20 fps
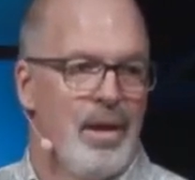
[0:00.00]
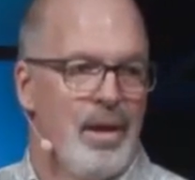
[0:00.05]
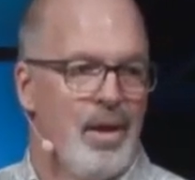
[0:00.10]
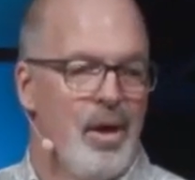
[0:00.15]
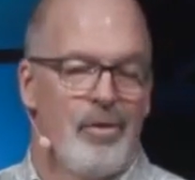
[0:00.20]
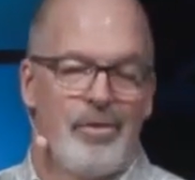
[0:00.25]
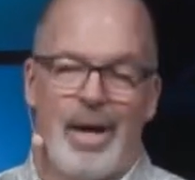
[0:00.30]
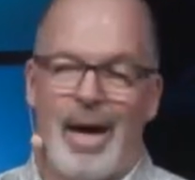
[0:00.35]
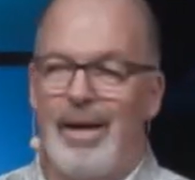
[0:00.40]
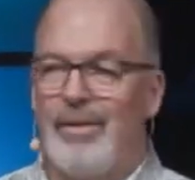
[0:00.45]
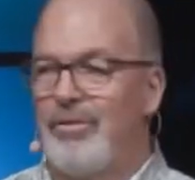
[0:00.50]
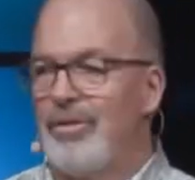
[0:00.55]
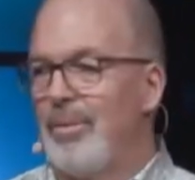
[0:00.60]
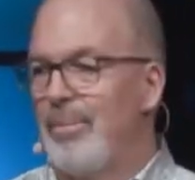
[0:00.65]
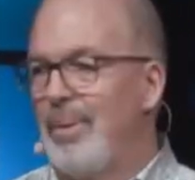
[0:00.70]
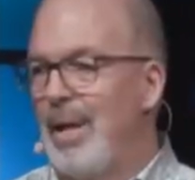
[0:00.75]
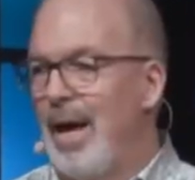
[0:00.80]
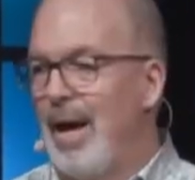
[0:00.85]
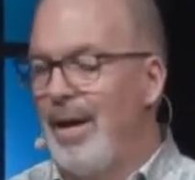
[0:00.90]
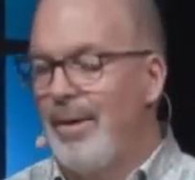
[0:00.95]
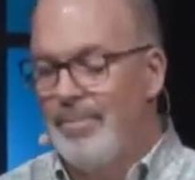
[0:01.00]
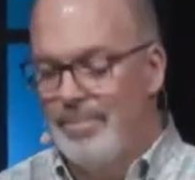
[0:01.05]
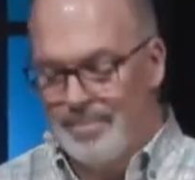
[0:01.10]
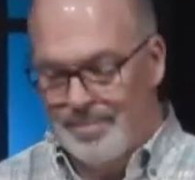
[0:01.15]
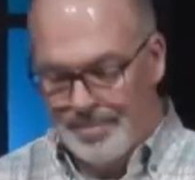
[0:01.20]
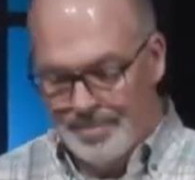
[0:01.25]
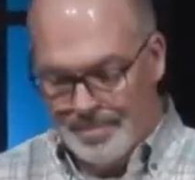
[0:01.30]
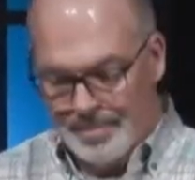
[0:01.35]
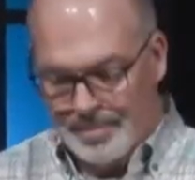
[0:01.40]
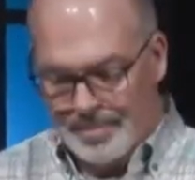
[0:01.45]
I'll die someday.
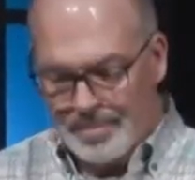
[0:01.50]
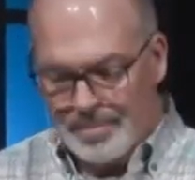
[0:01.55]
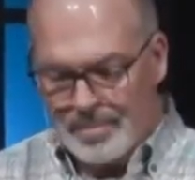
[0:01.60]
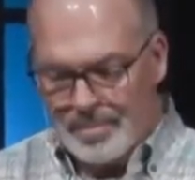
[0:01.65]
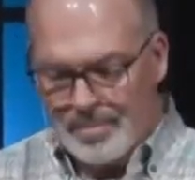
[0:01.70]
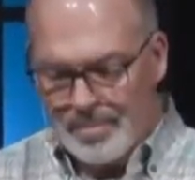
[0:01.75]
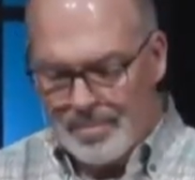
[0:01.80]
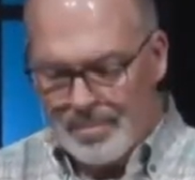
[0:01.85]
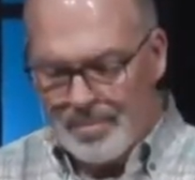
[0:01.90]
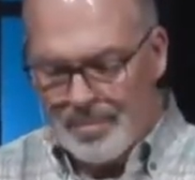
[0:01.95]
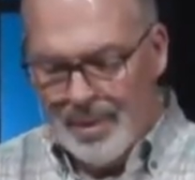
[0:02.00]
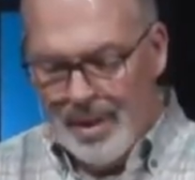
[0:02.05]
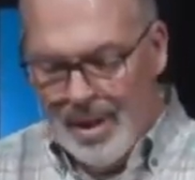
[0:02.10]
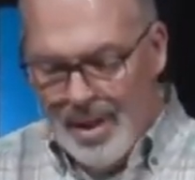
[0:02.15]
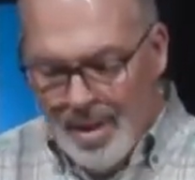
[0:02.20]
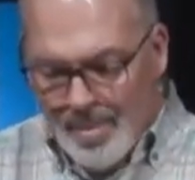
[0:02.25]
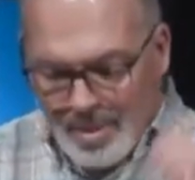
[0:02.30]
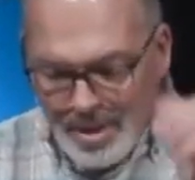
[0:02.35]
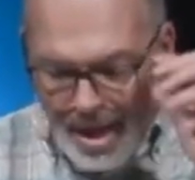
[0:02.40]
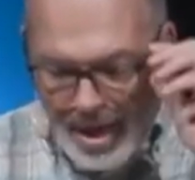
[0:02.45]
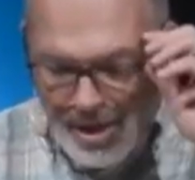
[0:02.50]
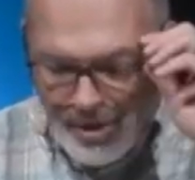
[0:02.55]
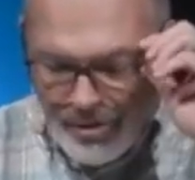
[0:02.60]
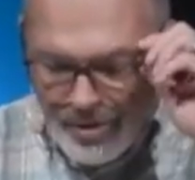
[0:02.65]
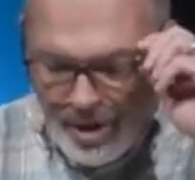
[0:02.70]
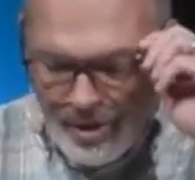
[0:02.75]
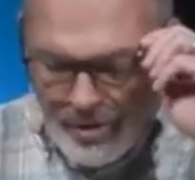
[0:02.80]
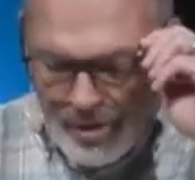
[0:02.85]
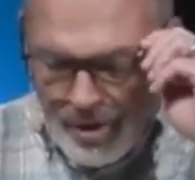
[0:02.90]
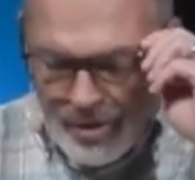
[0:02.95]
But then he
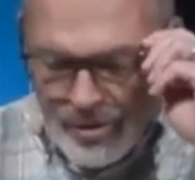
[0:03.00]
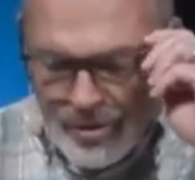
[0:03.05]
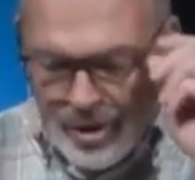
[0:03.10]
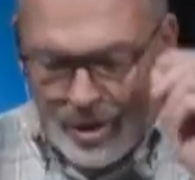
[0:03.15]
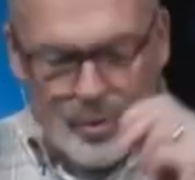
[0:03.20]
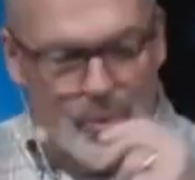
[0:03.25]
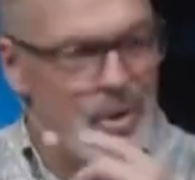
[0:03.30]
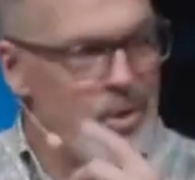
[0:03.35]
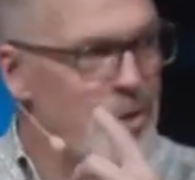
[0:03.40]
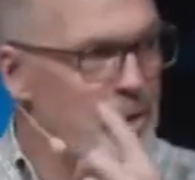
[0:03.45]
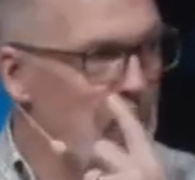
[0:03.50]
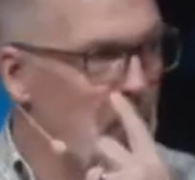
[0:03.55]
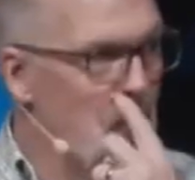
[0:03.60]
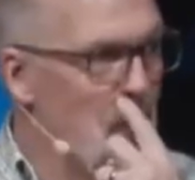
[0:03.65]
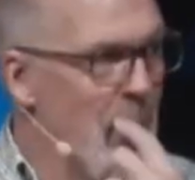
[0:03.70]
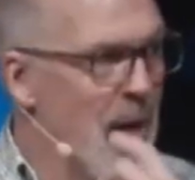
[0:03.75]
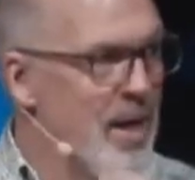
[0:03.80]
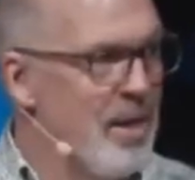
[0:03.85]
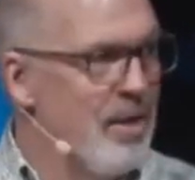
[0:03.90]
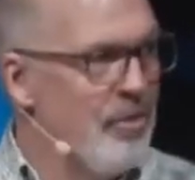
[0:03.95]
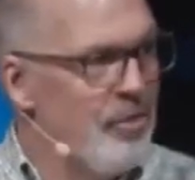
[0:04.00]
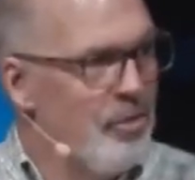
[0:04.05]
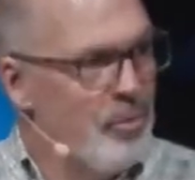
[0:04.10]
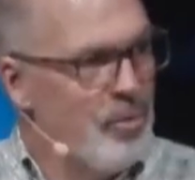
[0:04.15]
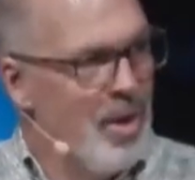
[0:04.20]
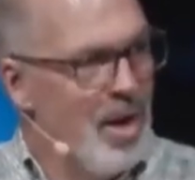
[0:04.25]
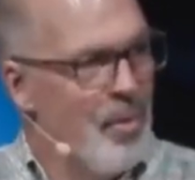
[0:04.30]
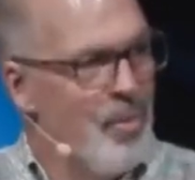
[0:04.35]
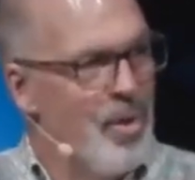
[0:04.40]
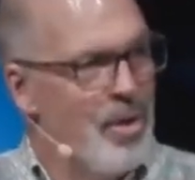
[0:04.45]
says there's the Christian way. And this is
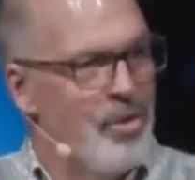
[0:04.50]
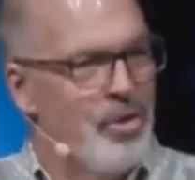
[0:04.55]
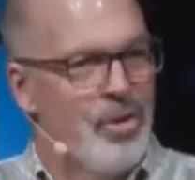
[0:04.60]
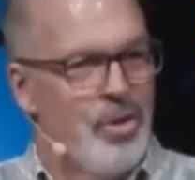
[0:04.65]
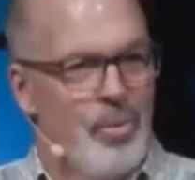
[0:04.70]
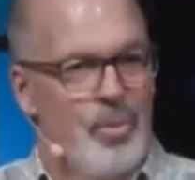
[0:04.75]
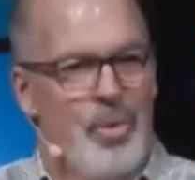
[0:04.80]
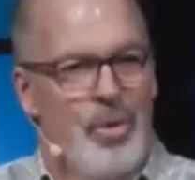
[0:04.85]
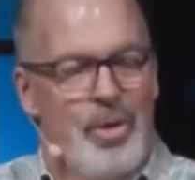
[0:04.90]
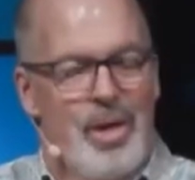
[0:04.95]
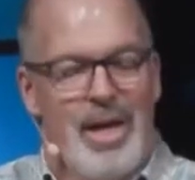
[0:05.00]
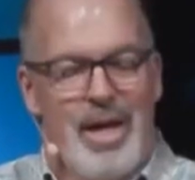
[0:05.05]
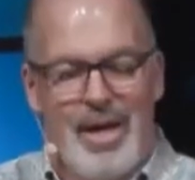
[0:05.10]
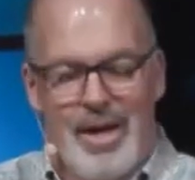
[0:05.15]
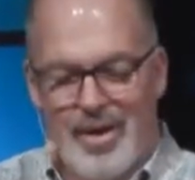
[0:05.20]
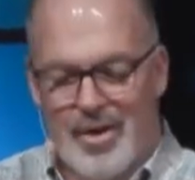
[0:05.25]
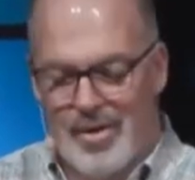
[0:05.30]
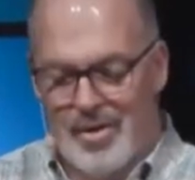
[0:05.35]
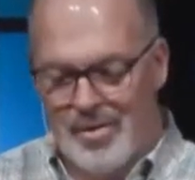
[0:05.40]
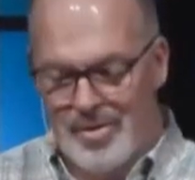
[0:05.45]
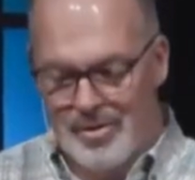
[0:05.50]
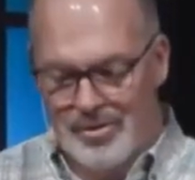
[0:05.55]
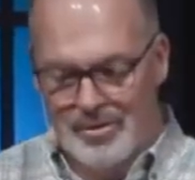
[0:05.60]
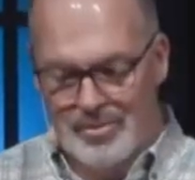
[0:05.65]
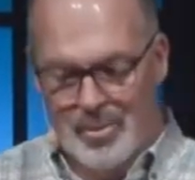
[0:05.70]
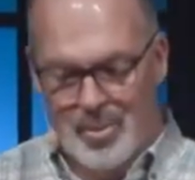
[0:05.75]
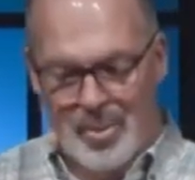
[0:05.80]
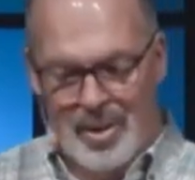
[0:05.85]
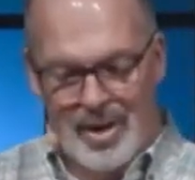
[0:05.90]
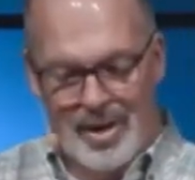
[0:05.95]
what I want you to really hear this
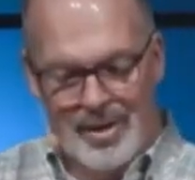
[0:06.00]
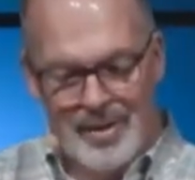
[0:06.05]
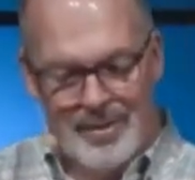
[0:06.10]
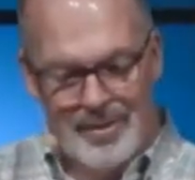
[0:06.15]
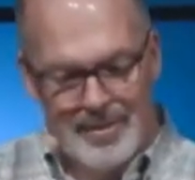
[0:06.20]
morning.